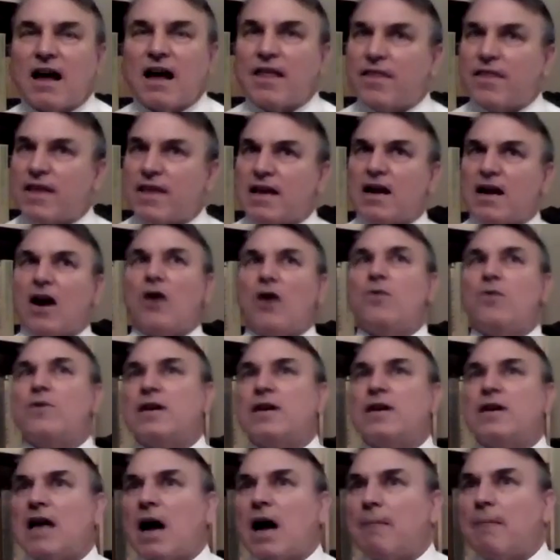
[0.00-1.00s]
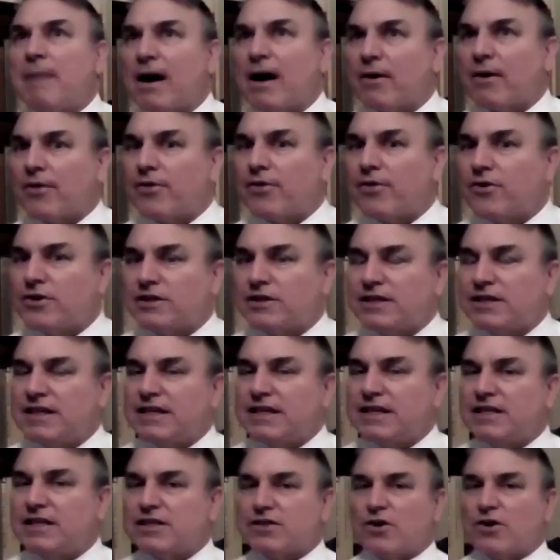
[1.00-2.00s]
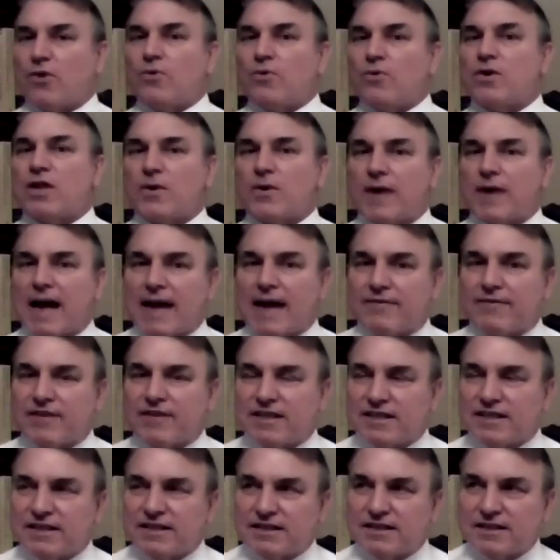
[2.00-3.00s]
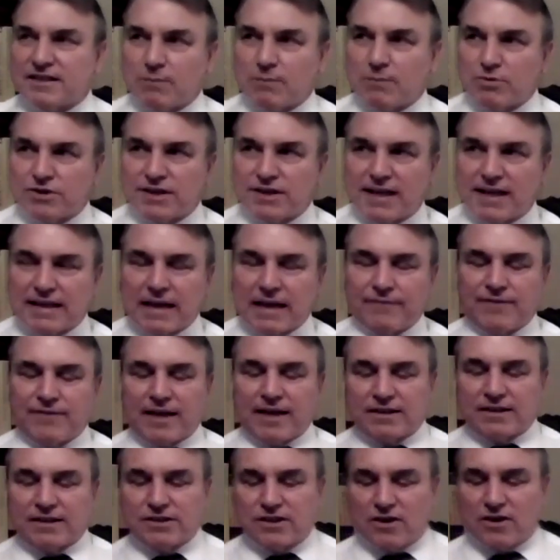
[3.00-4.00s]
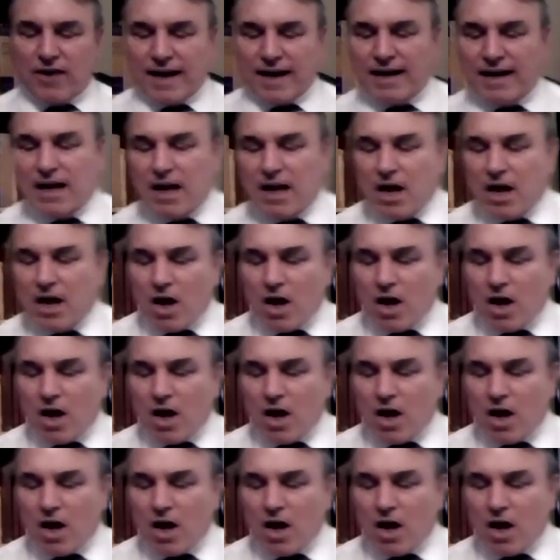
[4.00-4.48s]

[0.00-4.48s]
I think only about 13 years old, though I haven't double checked that fact tonight,